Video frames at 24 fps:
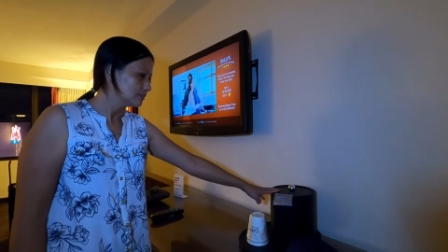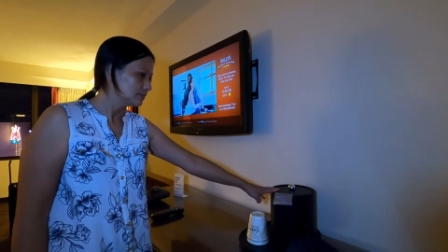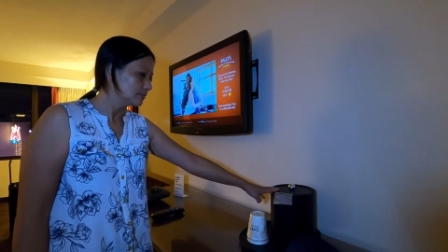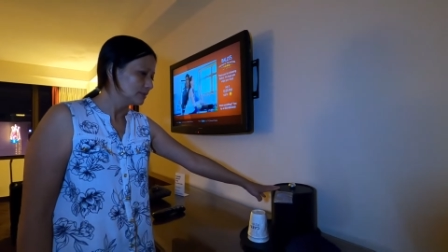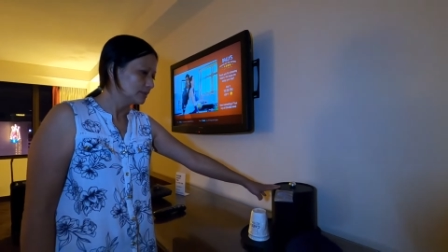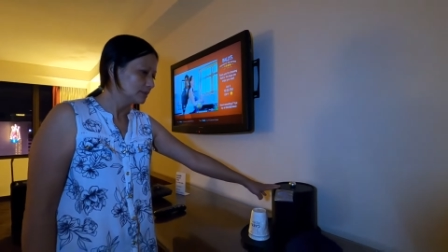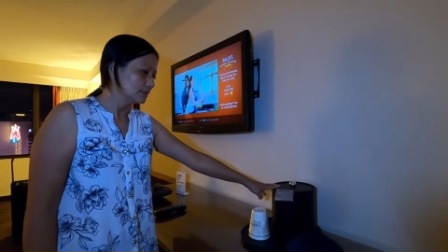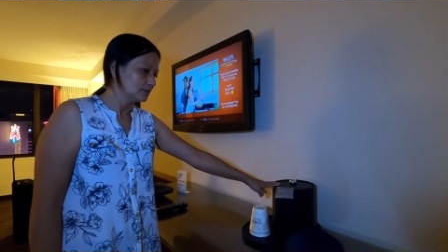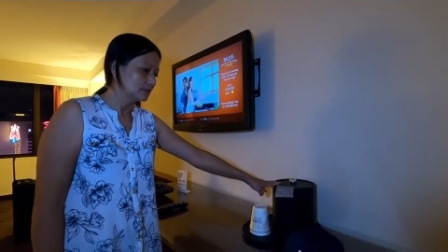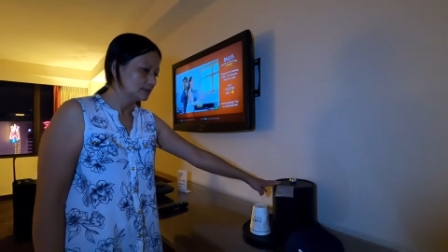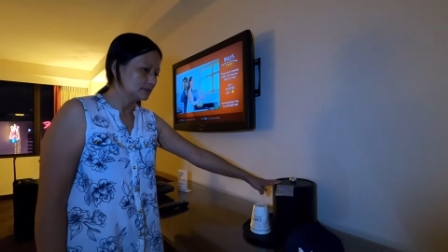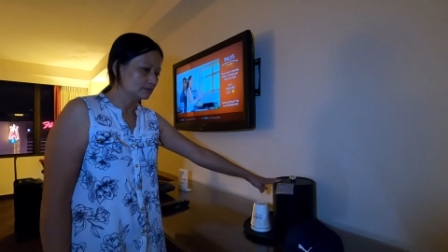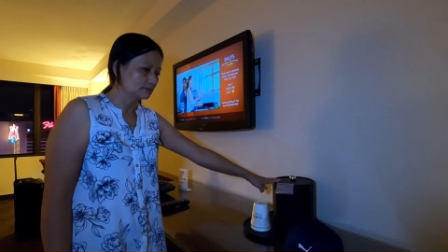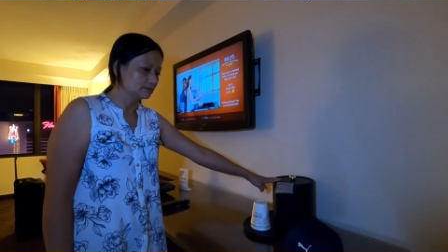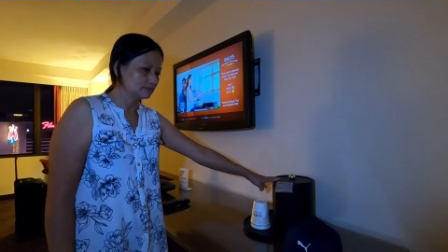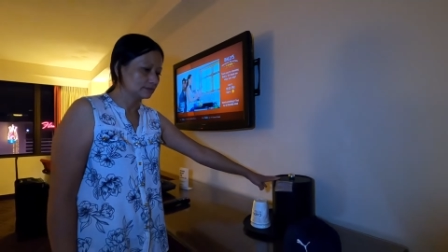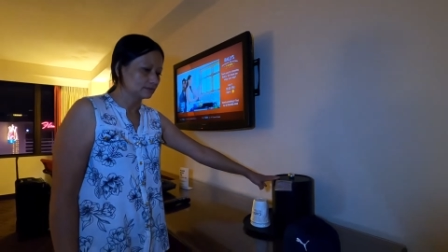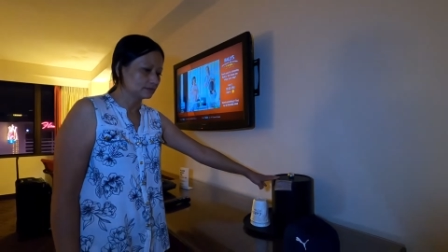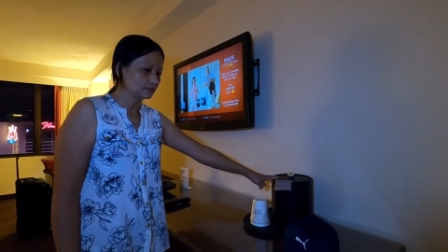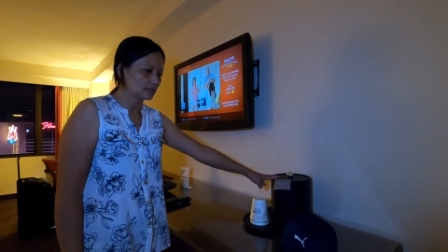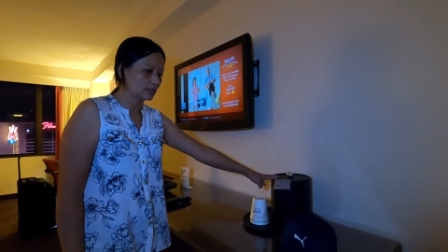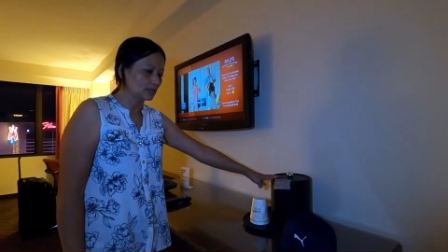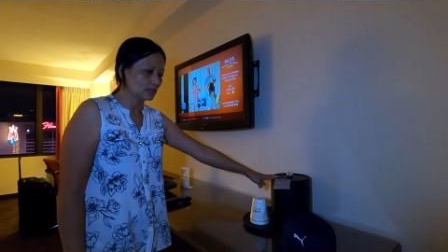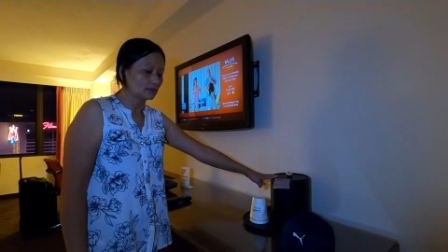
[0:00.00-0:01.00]
but
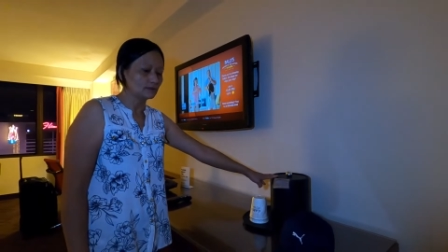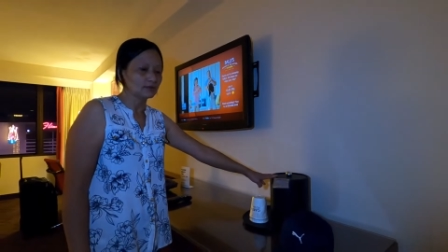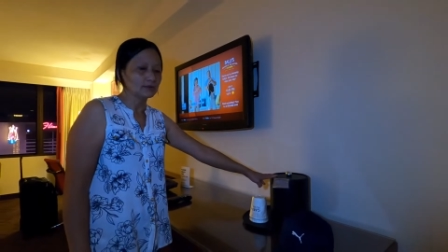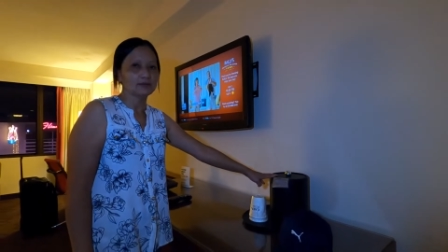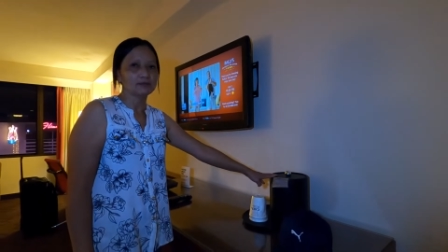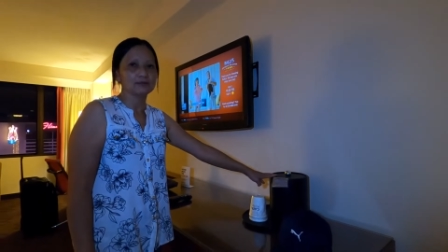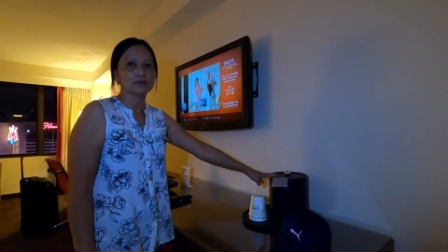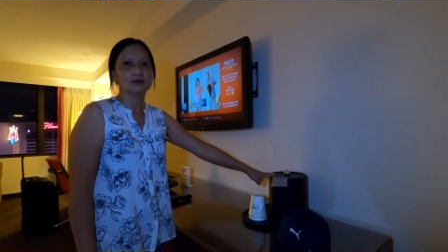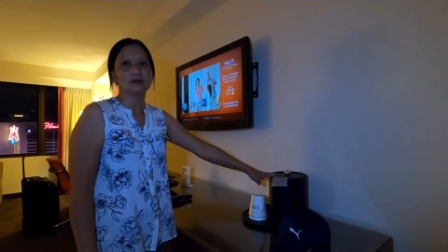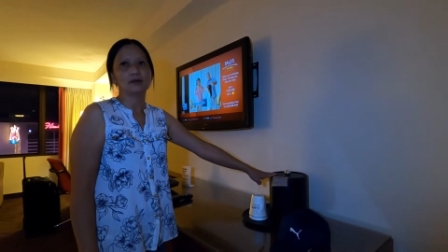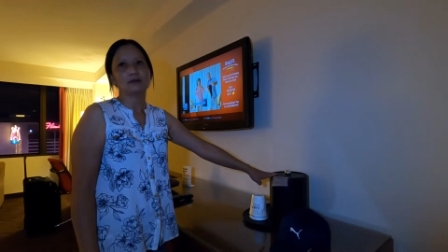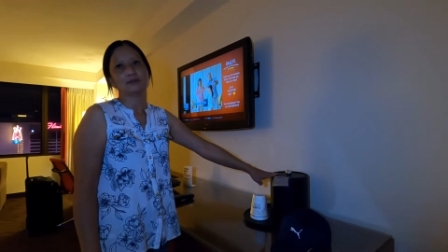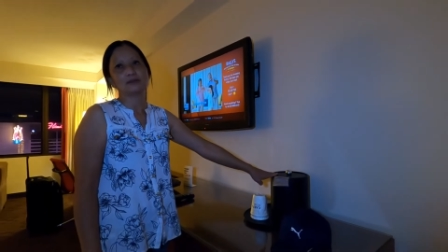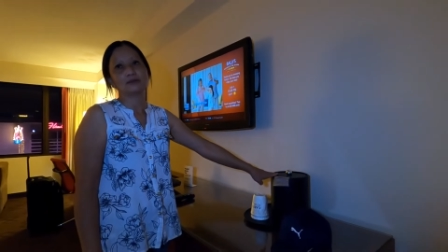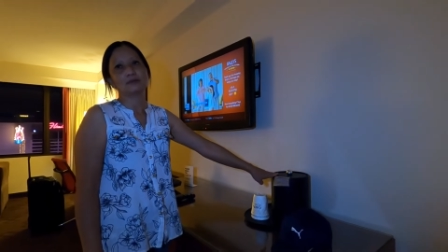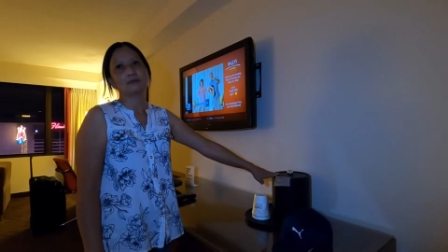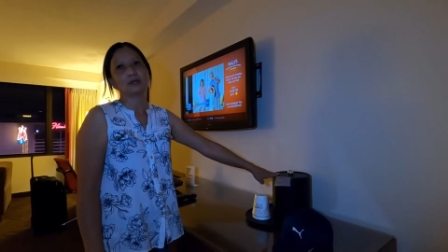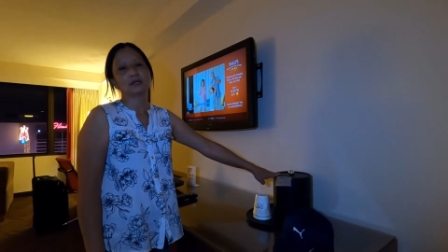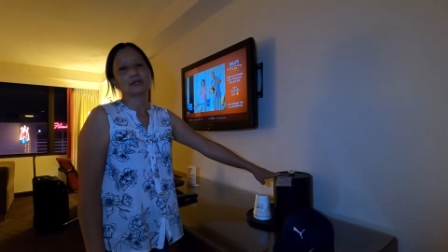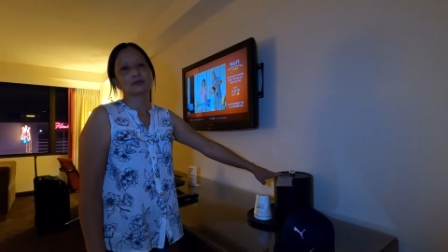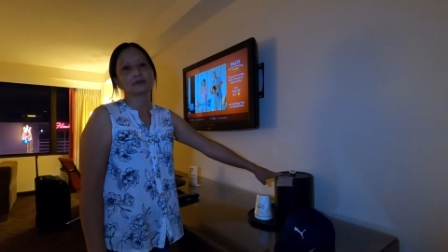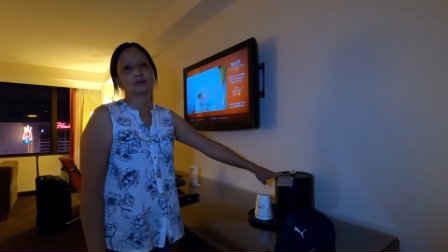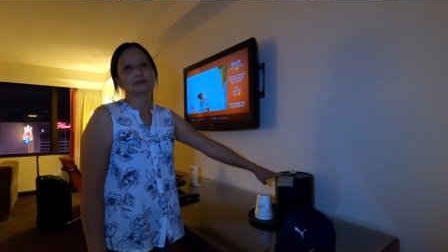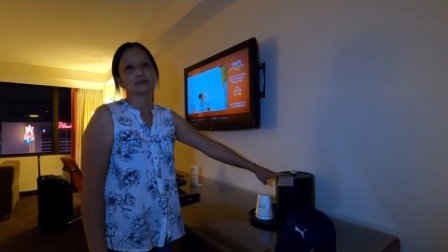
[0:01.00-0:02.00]
they don't have a coffee
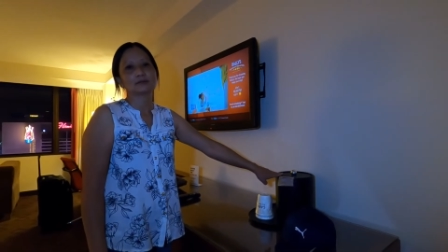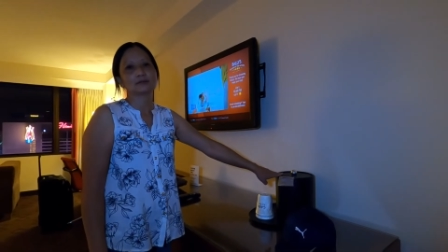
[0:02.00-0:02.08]
maker.